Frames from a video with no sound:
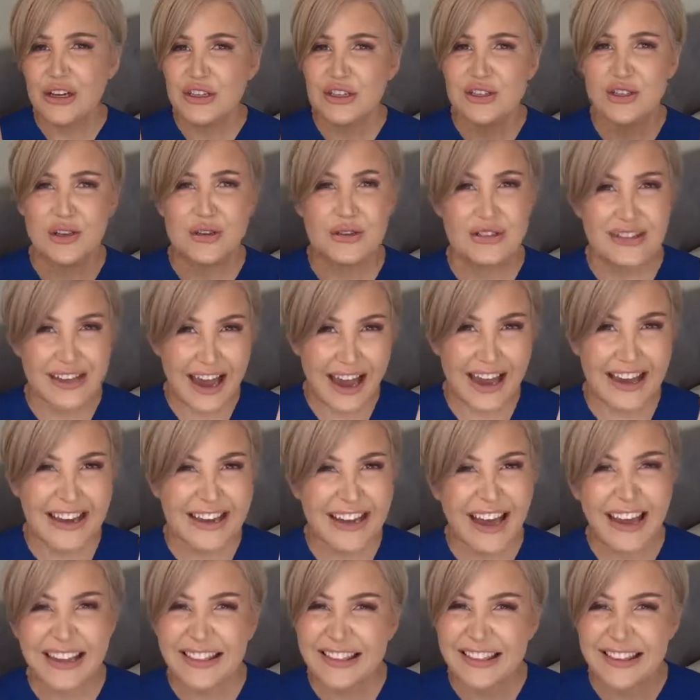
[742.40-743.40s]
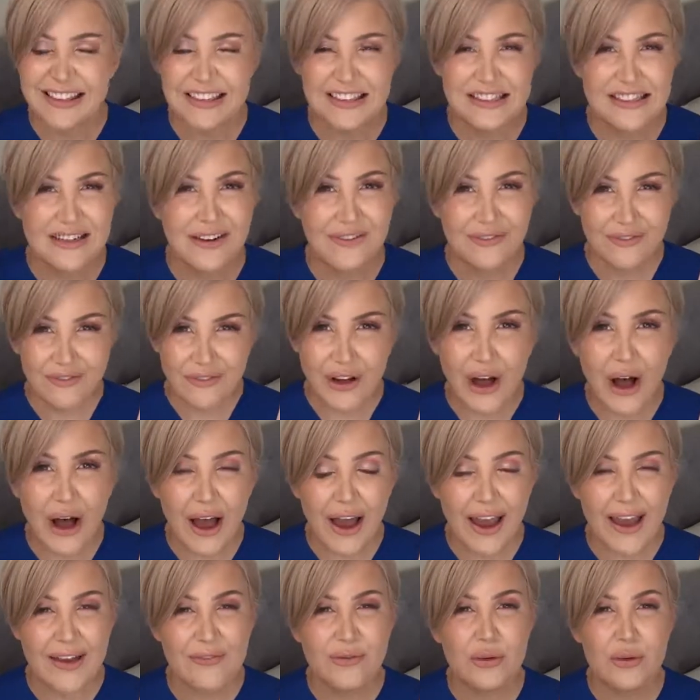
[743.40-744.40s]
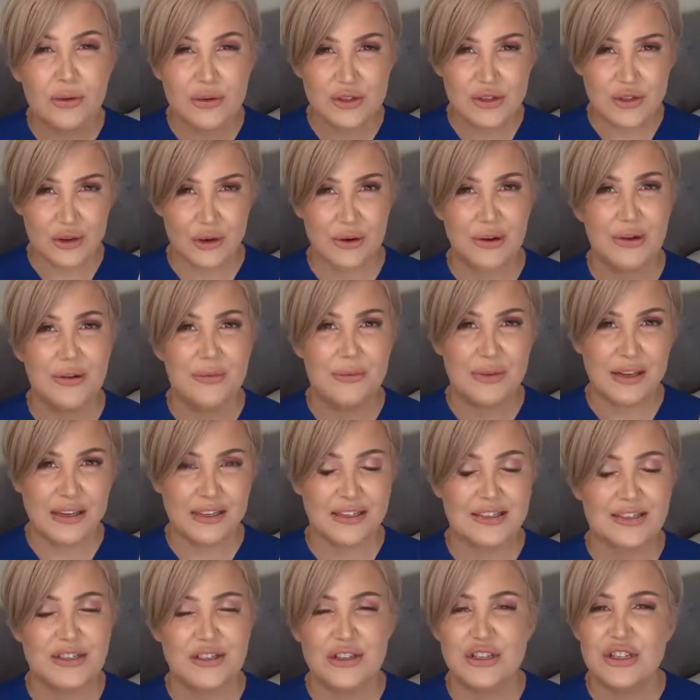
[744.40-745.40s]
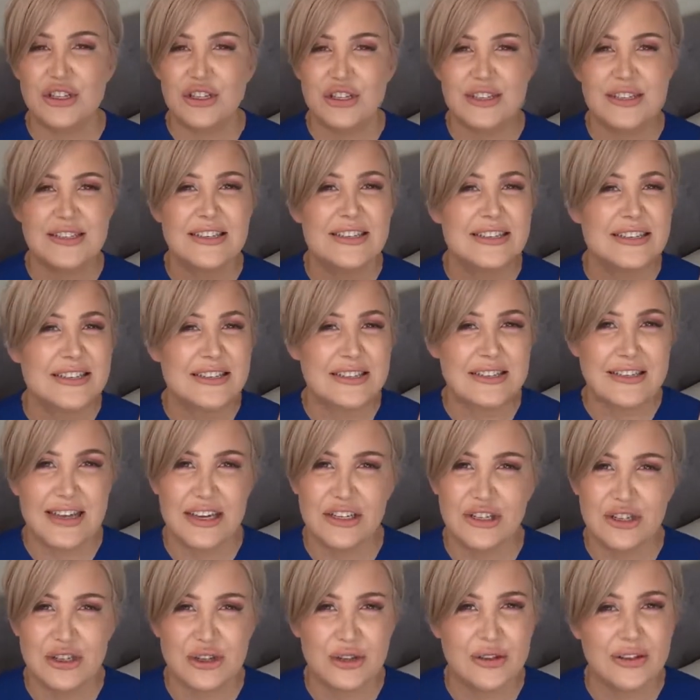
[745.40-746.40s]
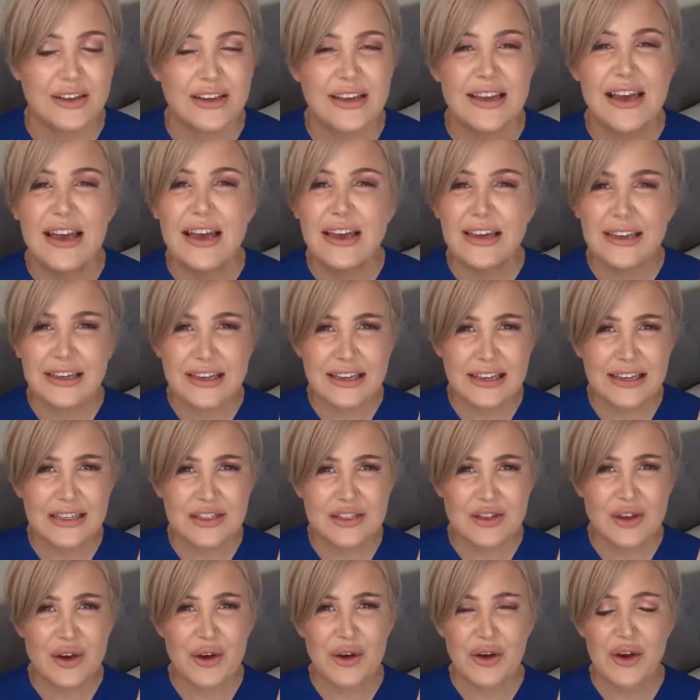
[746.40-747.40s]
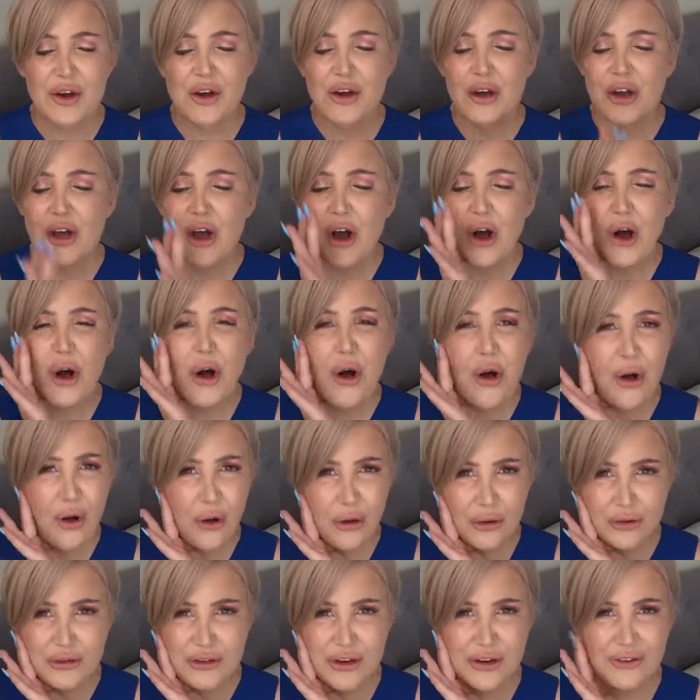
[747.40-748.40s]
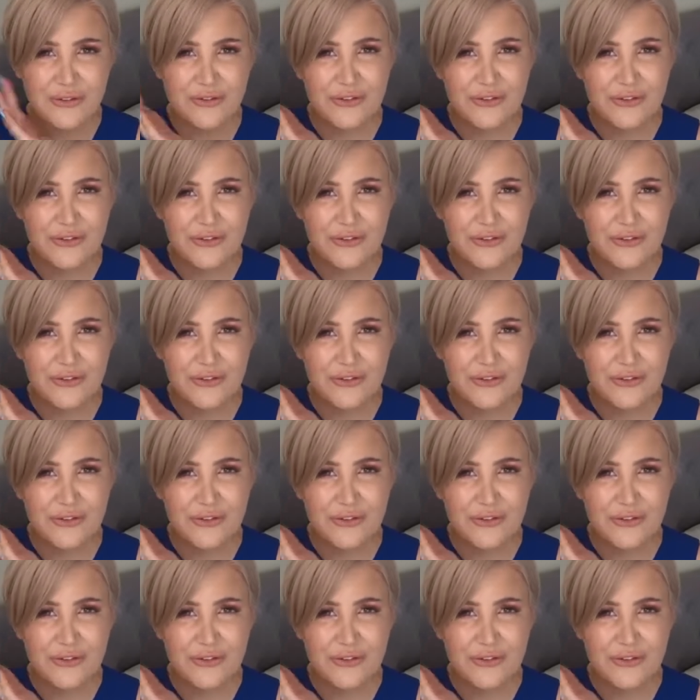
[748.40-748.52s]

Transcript: So take at least 5 or so minutes to just sensually kiss her, hold her